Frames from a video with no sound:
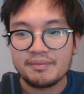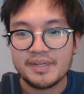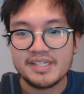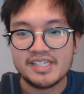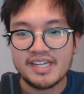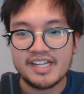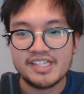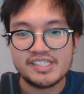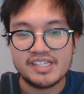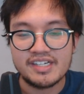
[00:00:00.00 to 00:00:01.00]
because the knight
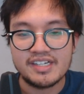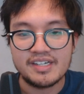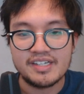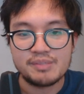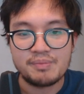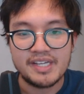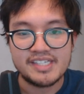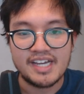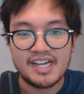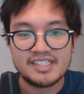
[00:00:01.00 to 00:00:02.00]
is being
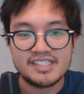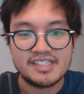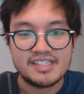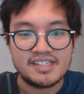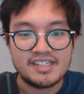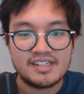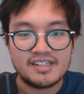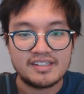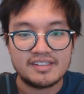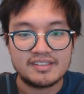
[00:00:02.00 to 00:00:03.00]
attacked.
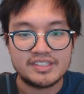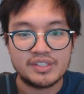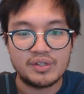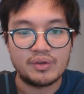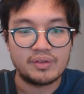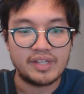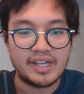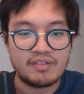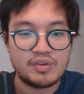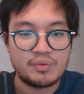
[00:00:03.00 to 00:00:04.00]
So
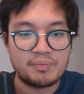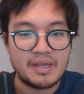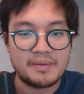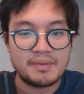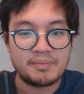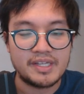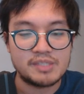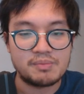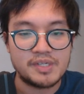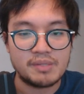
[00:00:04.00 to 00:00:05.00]
like if you maybe play
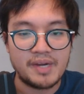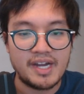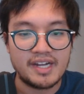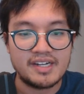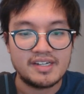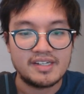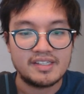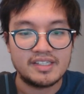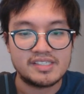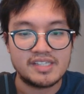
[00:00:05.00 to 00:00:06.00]
this bishop back,
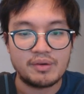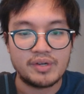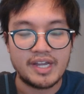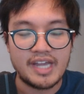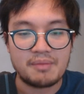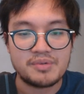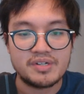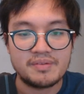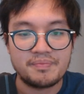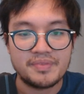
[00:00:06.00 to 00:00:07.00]
this knight will get
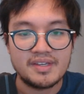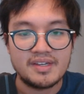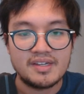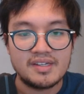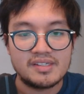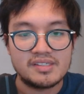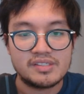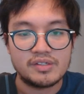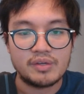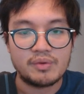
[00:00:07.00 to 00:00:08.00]
captured.
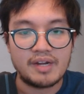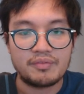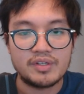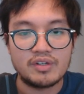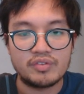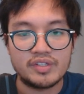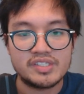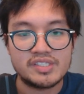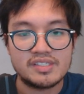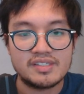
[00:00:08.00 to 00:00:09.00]
So you would have to go for
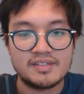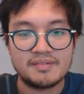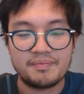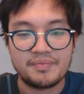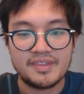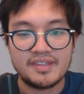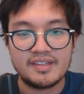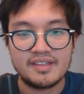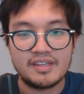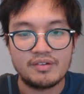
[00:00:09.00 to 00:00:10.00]
this.
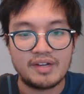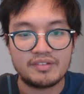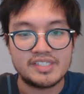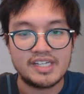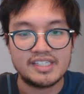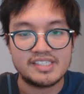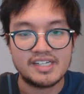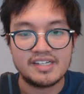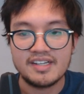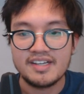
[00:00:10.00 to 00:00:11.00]
You would have to take this
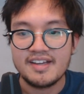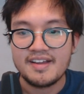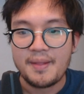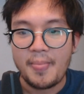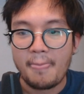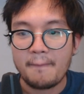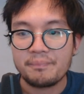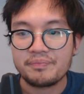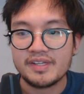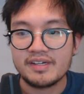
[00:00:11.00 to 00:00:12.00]
knight.
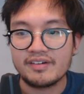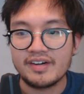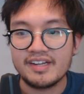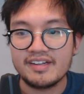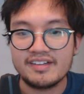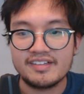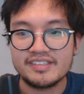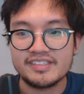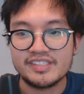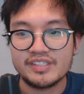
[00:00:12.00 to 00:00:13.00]
All right.
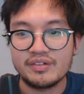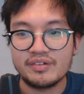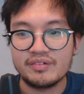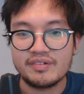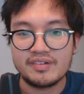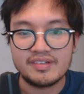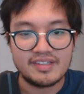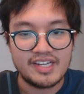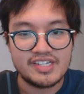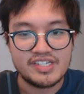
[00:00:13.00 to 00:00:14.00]
So
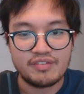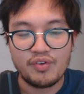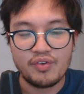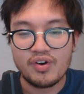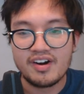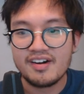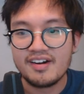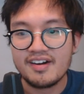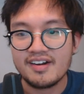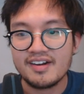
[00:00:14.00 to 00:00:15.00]
knight g4.